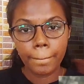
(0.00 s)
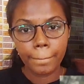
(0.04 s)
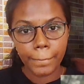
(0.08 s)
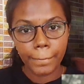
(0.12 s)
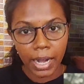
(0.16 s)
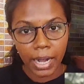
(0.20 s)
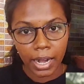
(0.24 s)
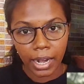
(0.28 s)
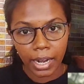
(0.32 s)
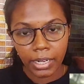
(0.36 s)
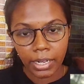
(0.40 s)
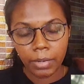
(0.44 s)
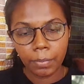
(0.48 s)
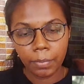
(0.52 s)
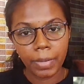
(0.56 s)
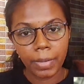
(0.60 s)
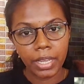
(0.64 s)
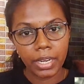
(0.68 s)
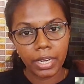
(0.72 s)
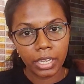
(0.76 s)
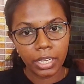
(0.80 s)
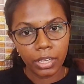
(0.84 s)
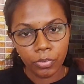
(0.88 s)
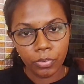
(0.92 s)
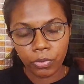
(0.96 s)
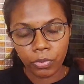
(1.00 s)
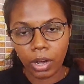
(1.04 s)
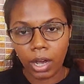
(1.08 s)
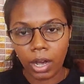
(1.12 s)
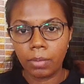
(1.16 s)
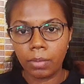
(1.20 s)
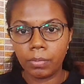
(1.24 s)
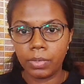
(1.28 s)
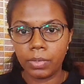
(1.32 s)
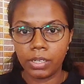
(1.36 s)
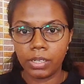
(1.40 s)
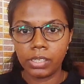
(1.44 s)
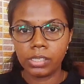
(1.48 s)
But many
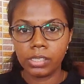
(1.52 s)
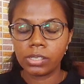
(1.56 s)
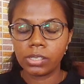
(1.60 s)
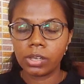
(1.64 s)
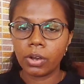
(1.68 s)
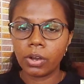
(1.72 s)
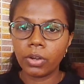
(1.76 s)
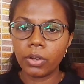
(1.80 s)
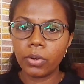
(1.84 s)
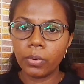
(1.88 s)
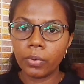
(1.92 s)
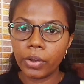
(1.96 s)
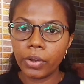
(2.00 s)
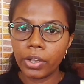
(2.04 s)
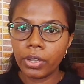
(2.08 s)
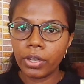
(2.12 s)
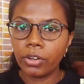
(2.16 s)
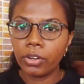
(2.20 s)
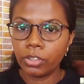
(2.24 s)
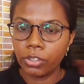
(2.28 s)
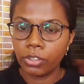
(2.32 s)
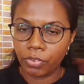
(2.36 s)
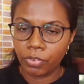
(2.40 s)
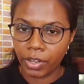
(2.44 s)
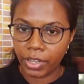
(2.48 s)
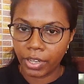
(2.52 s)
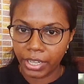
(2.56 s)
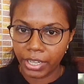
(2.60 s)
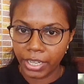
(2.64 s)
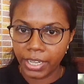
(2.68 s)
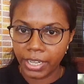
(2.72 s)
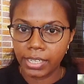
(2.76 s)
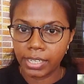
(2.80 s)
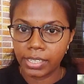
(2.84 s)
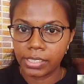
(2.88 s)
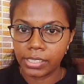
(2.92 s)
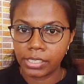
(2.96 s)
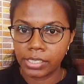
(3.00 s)
farmers are going out of
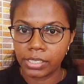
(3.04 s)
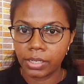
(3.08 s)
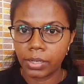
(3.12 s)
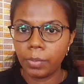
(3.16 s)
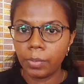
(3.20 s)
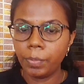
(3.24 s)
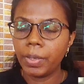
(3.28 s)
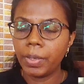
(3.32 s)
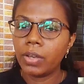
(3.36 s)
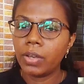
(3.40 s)
agriculture